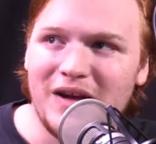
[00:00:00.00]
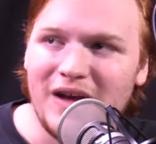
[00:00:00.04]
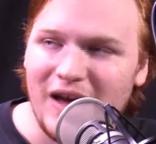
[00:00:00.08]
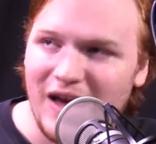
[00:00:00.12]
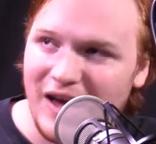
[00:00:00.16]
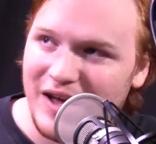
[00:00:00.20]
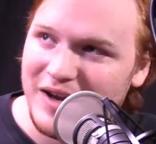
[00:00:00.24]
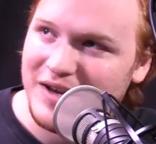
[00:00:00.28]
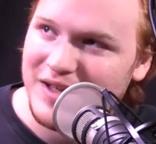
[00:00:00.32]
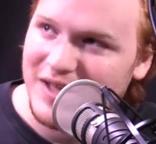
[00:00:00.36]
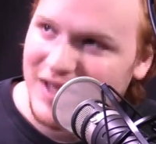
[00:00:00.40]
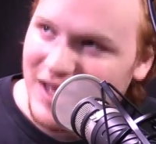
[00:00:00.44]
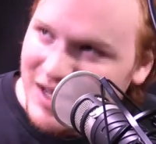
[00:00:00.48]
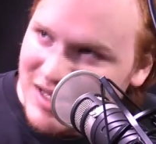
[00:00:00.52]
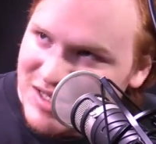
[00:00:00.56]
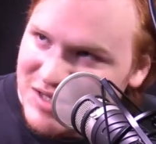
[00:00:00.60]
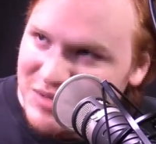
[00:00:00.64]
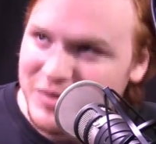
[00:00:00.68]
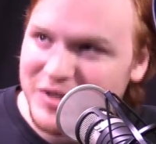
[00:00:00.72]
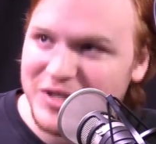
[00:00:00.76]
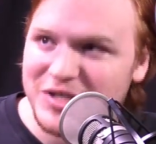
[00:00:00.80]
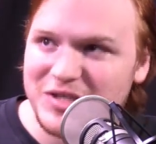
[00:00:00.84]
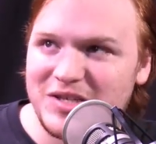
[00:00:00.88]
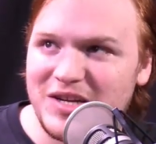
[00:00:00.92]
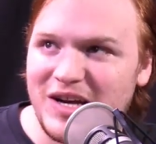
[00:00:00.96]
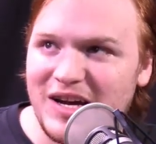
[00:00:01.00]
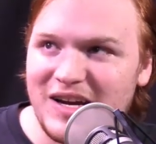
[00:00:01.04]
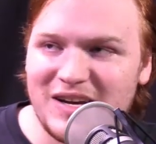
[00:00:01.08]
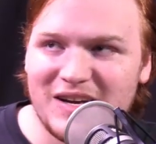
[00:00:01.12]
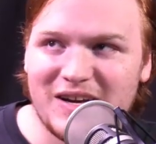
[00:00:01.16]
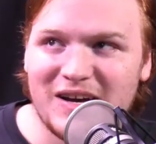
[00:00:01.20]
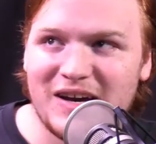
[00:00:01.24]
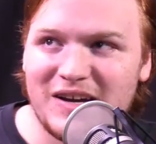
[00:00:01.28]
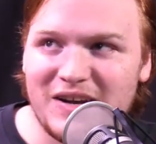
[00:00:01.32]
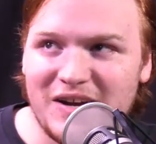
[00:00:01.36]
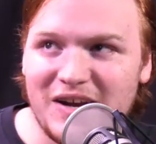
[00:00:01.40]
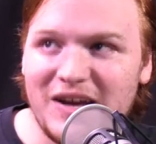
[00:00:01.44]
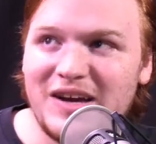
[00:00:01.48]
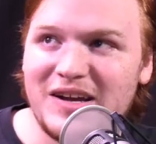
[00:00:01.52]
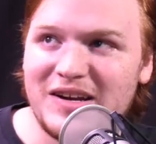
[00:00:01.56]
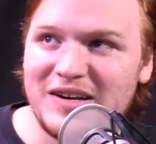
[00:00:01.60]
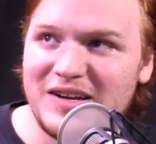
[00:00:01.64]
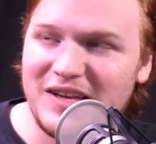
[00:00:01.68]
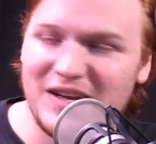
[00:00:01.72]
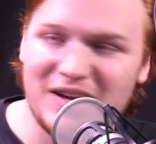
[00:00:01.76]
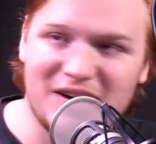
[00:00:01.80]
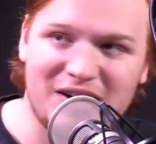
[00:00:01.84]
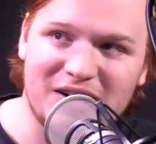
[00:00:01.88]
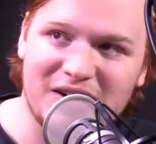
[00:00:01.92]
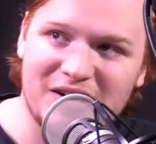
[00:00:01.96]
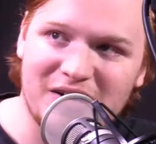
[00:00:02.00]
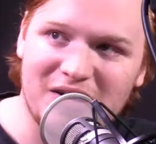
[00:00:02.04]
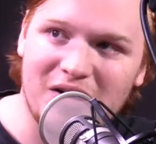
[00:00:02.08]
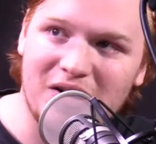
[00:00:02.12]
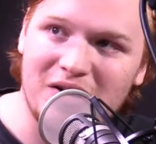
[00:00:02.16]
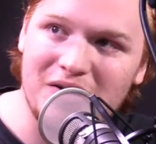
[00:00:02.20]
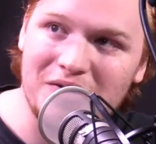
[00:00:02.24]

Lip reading: And guess which deck got hit, getting